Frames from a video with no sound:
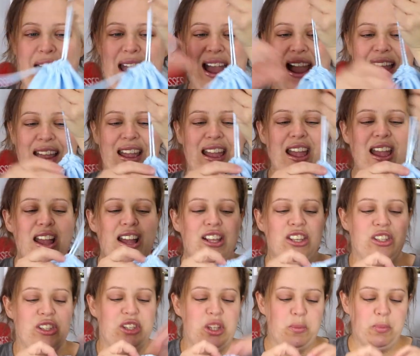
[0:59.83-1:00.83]
bag.
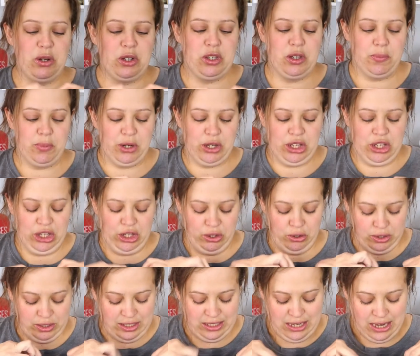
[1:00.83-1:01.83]
Super, super
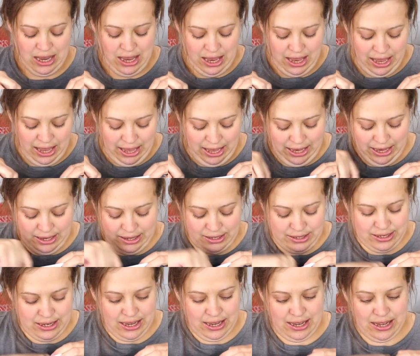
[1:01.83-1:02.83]
cute.
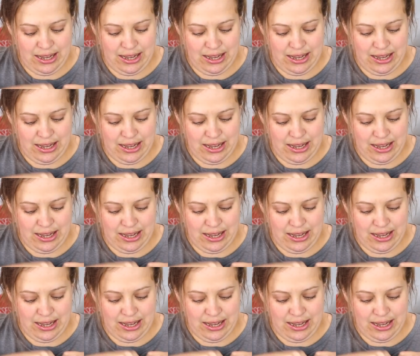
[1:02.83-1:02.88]
And